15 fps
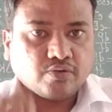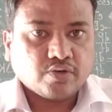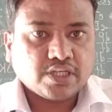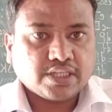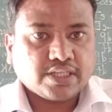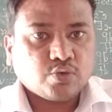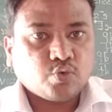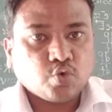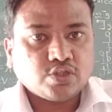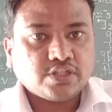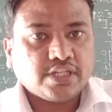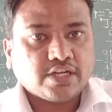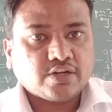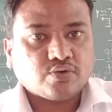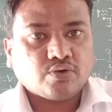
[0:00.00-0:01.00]
Okay, those
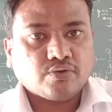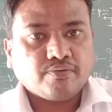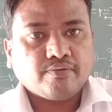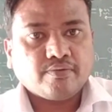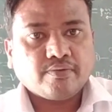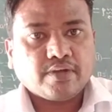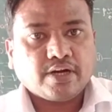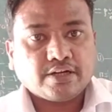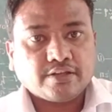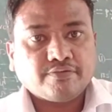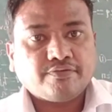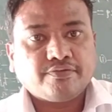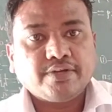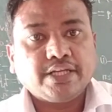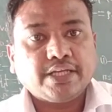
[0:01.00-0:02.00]
electron are the
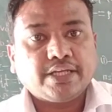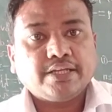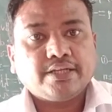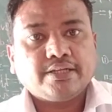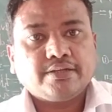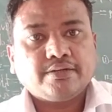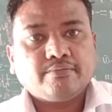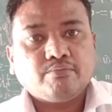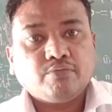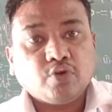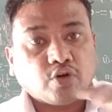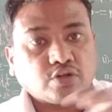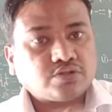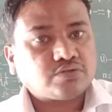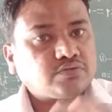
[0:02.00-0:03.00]
free,
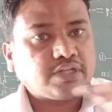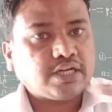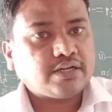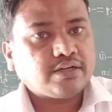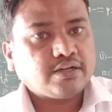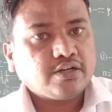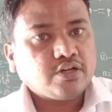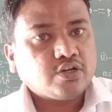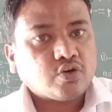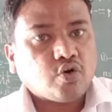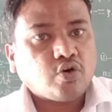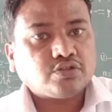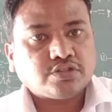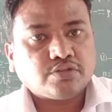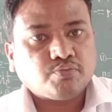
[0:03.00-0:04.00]
belongs to that
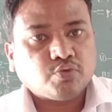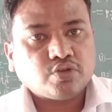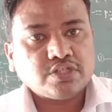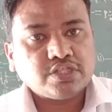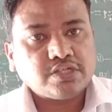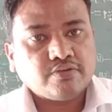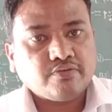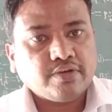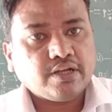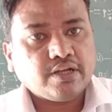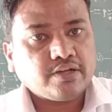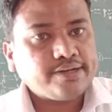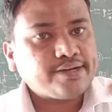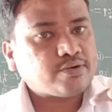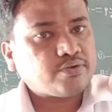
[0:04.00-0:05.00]
constant potential
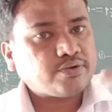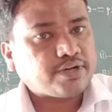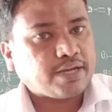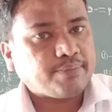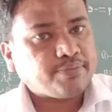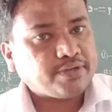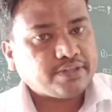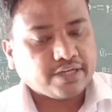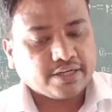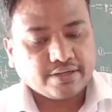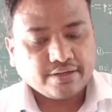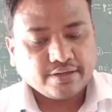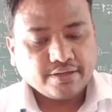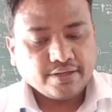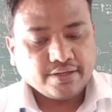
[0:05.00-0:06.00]
a electron trapped in
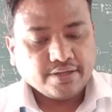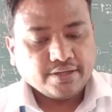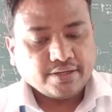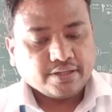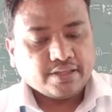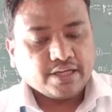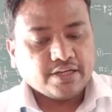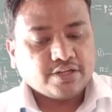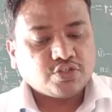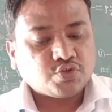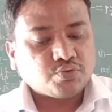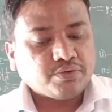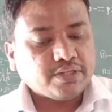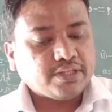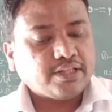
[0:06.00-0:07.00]
that
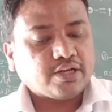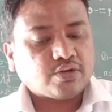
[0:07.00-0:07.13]
distributed